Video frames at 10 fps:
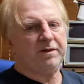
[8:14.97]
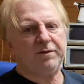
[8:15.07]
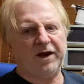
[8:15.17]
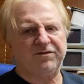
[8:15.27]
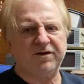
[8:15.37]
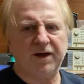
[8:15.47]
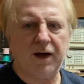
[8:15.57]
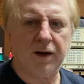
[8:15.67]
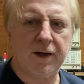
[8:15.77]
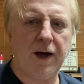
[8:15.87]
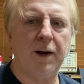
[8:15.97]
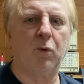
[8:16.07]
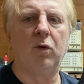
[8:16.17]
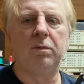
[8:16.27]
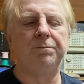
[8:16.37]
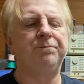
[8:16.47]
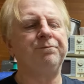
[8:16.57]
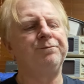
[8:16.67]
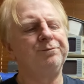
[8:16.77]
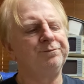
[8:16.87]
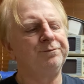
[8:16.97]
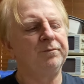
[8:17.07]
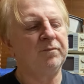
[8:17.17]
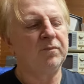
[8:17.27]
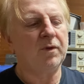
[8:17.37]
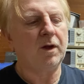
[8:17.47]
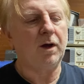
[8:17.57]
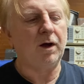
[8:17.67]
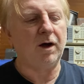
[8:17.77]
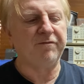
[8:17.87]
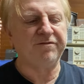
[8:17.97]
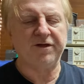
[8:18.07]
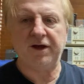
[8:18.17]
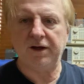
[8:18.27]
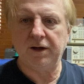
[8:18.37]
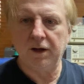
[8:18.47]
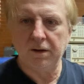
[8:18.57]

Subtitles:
That's the cable off the,